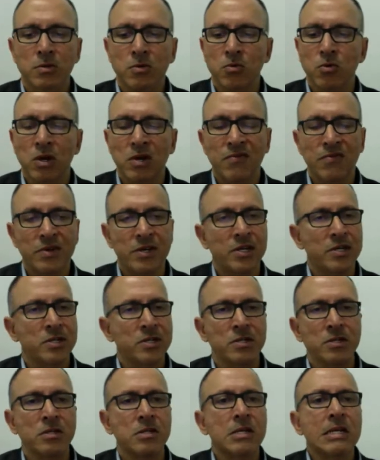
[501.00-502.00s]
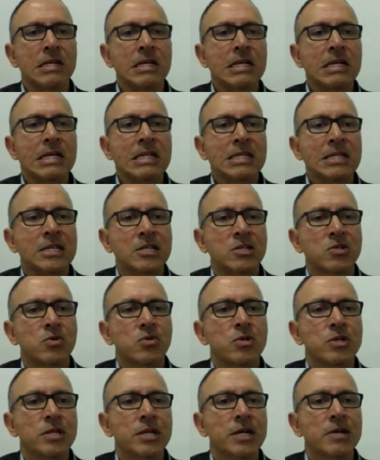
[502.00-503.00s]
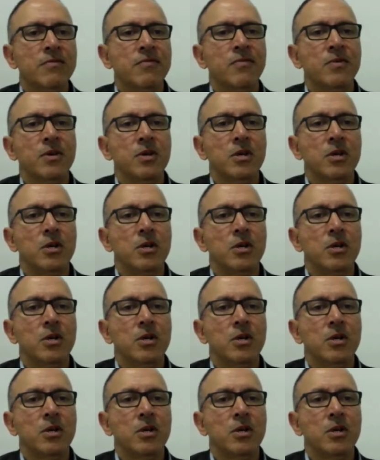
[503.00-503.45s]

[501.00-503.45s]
qualifications, that's good enough.